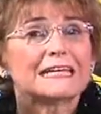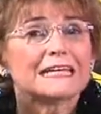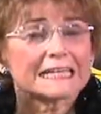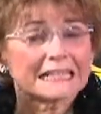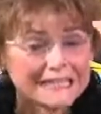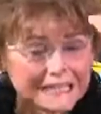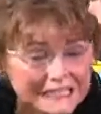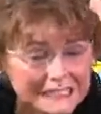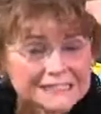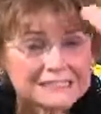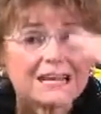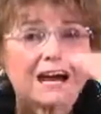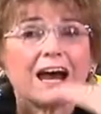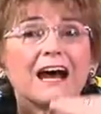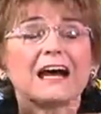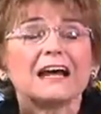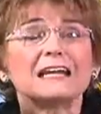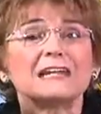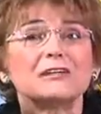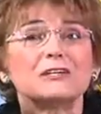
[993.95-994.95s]
He
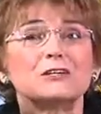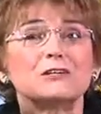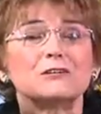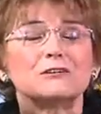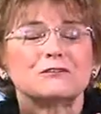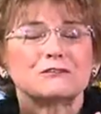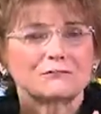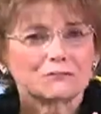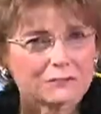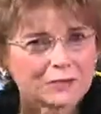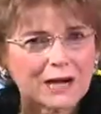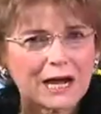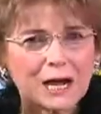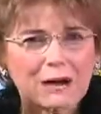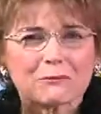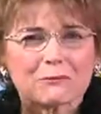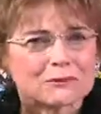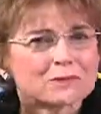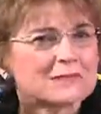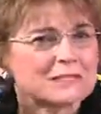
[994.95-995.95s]
died for
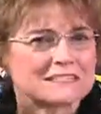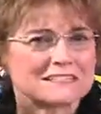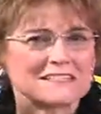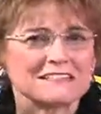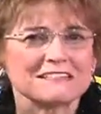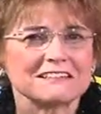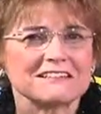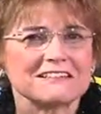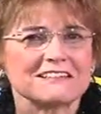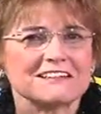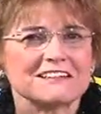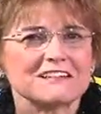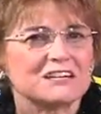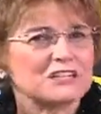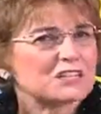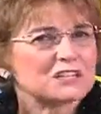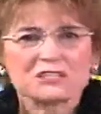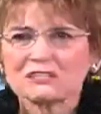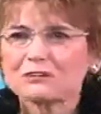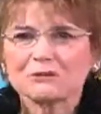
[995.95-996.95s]
our sin
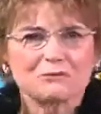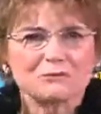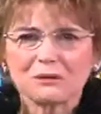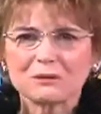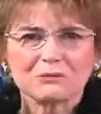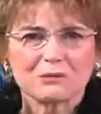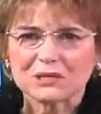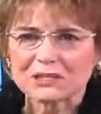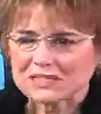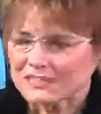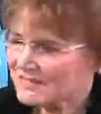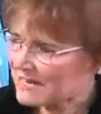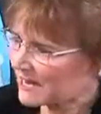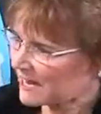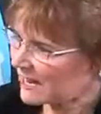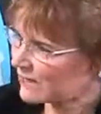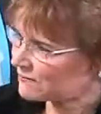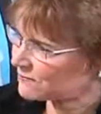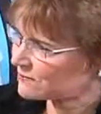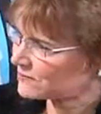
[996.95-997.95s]
so we wouldn't
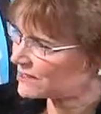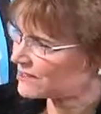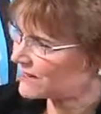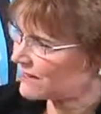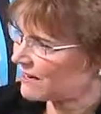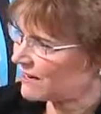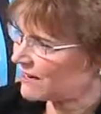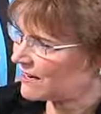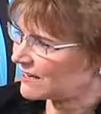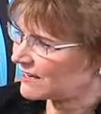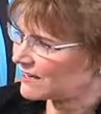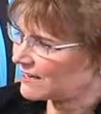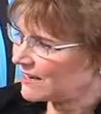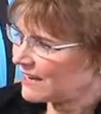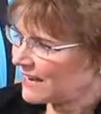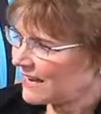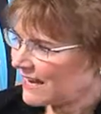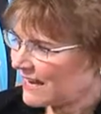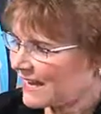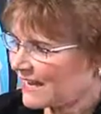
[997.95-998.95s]
have to die.
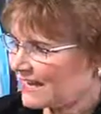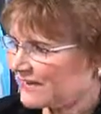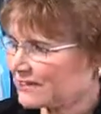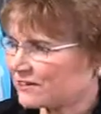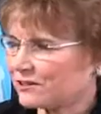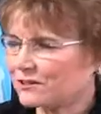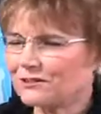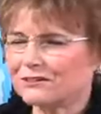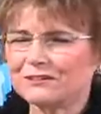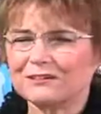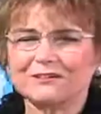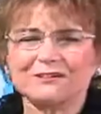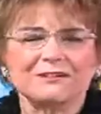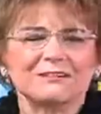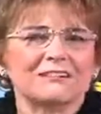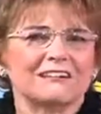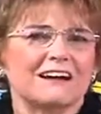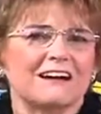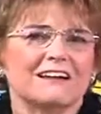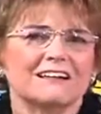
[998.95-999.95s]
And oh,
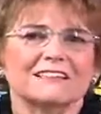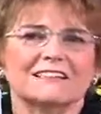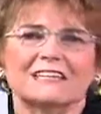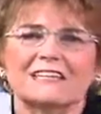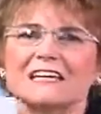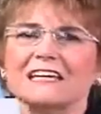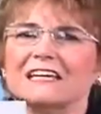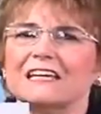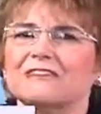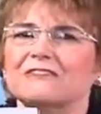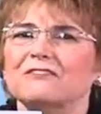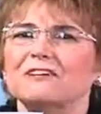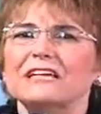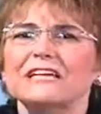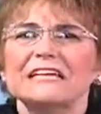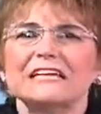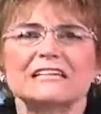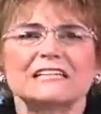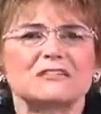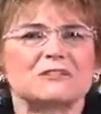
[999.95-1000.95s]
God gave
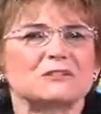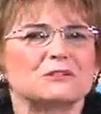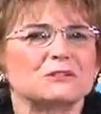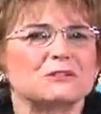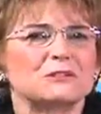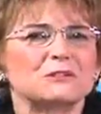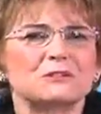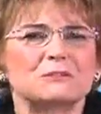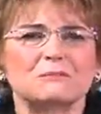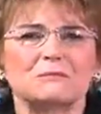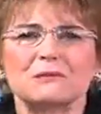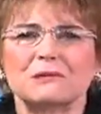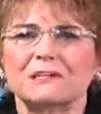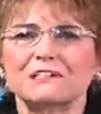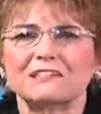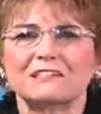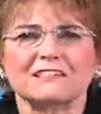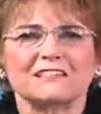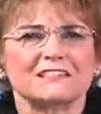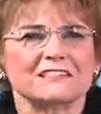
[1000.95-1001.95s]
his own
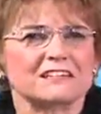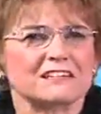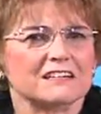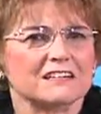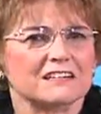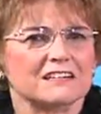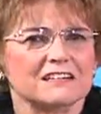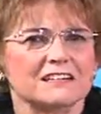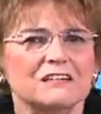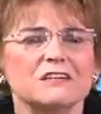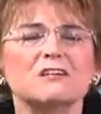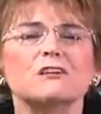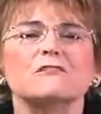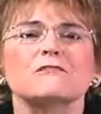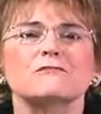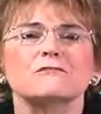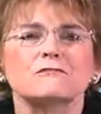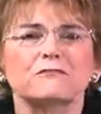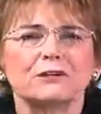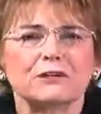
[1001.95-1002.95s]
precious son
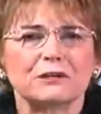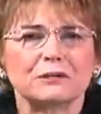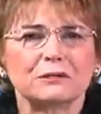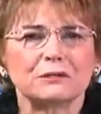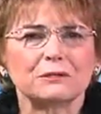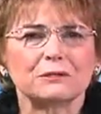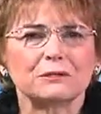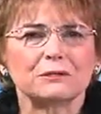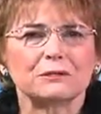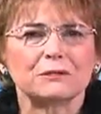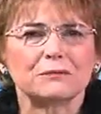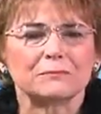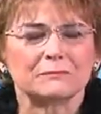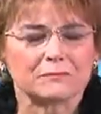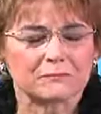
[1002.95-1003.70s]
for you.